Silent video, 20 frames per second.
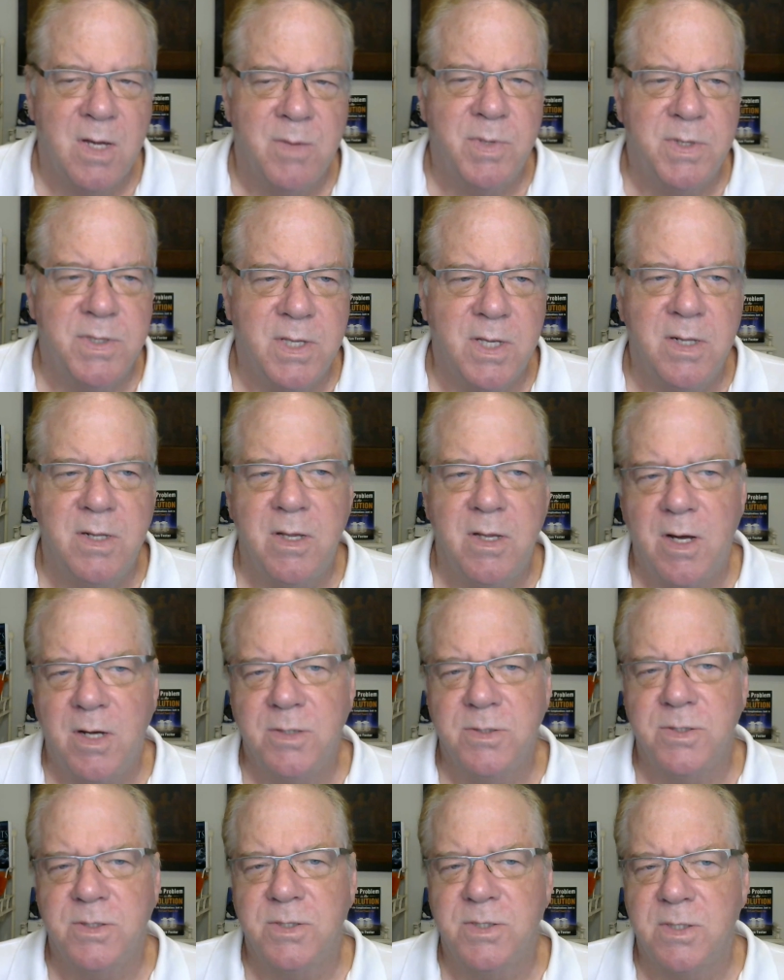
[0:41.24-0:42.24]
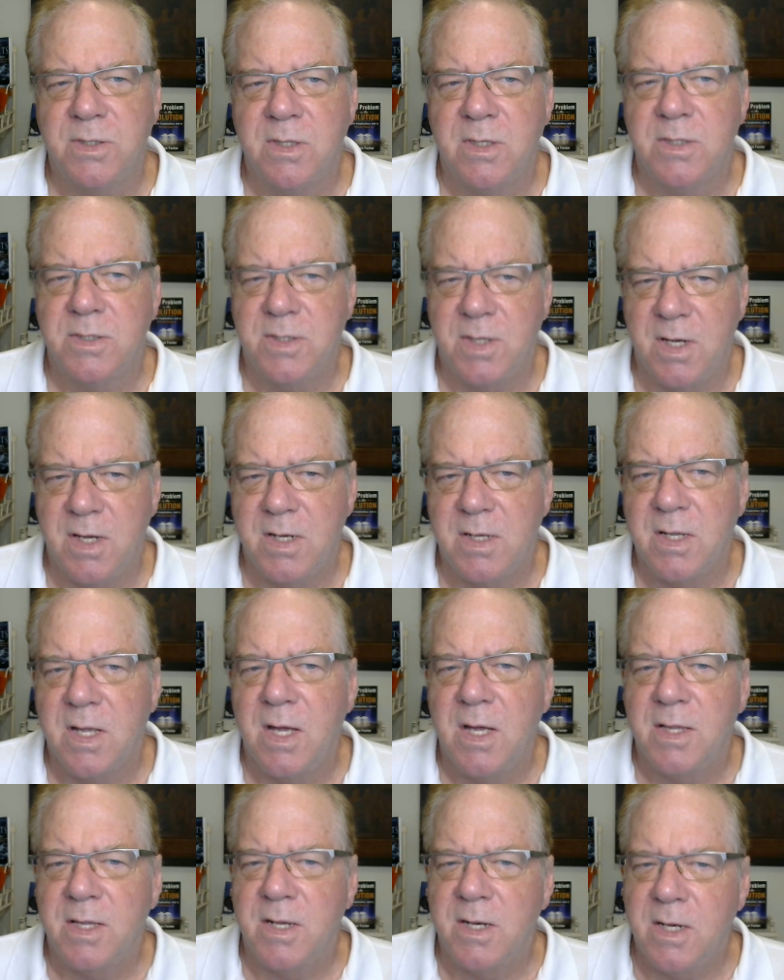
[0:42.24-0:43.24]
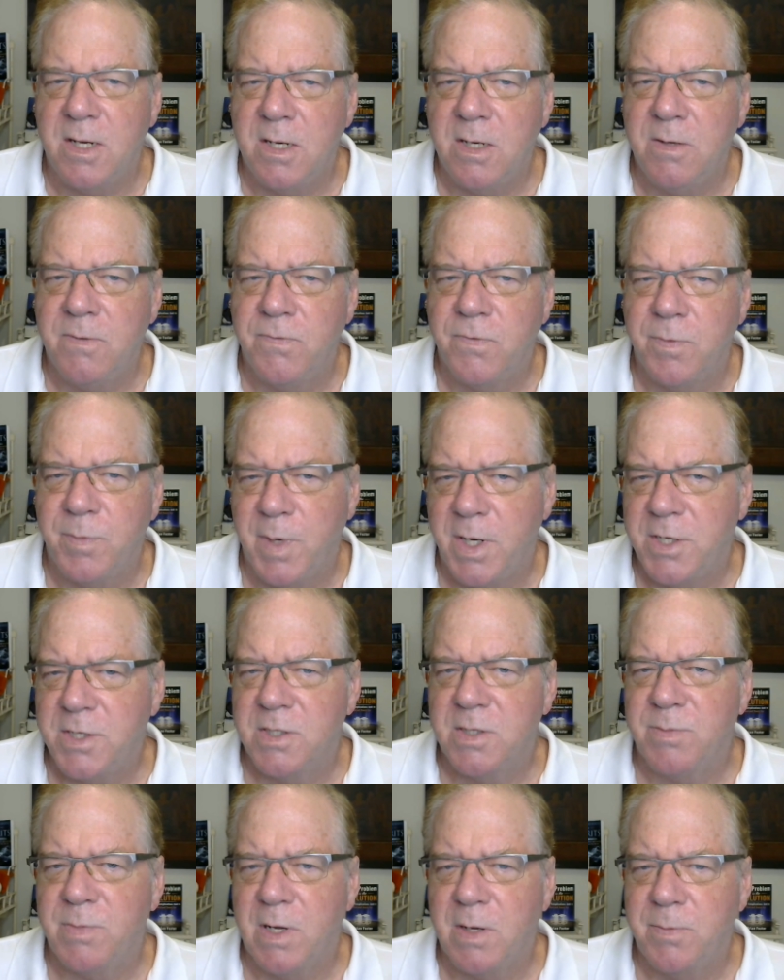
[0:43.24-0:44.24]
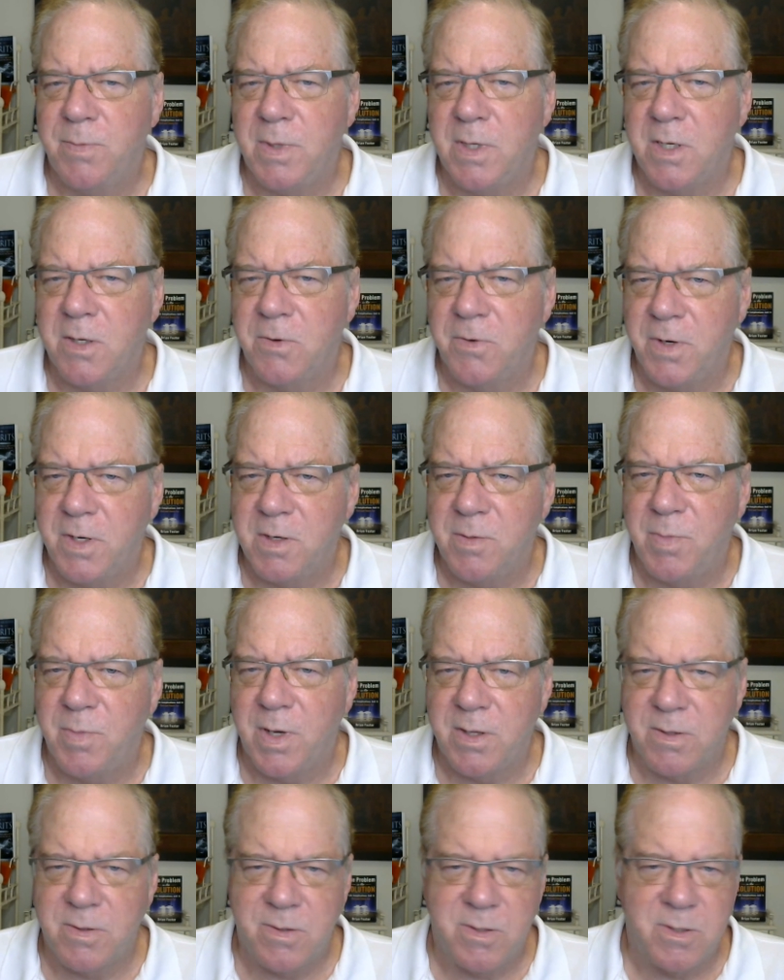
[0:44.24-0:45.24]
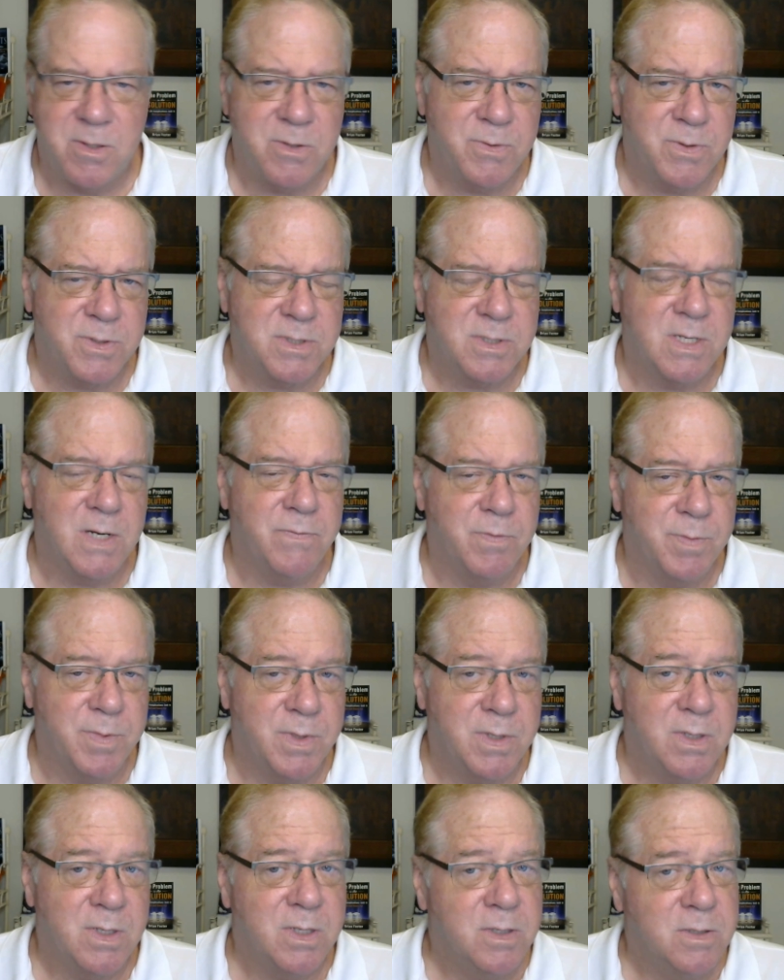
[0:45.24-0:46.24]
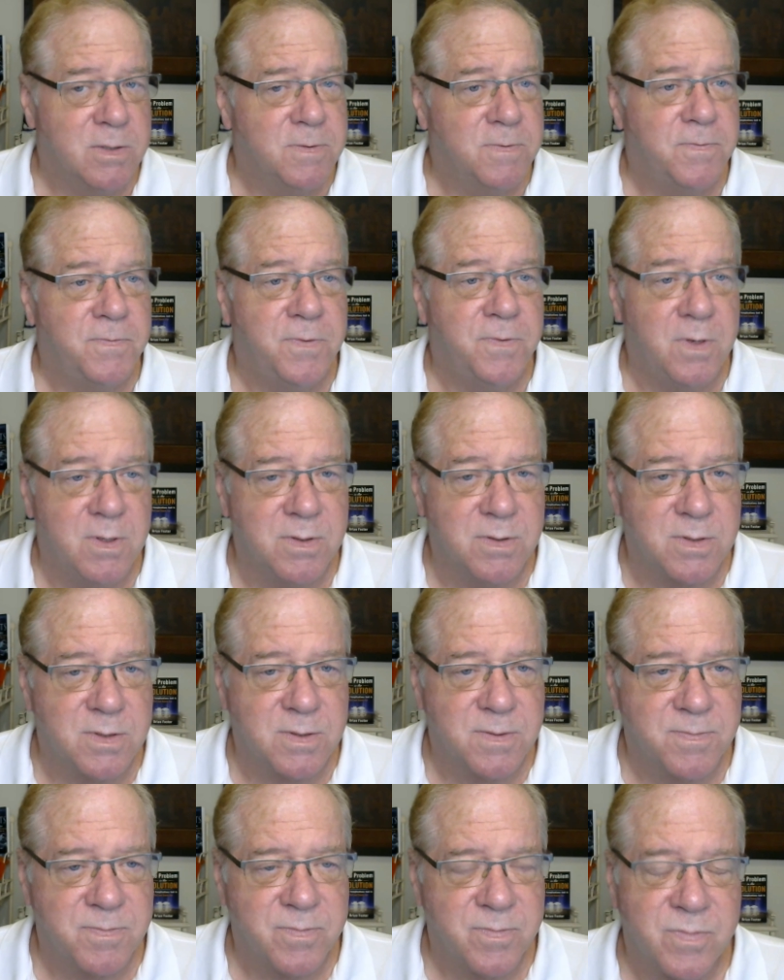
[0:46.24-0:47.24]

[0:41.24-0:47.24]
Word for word: But then they also state that any information about being created by the U.S. government is false.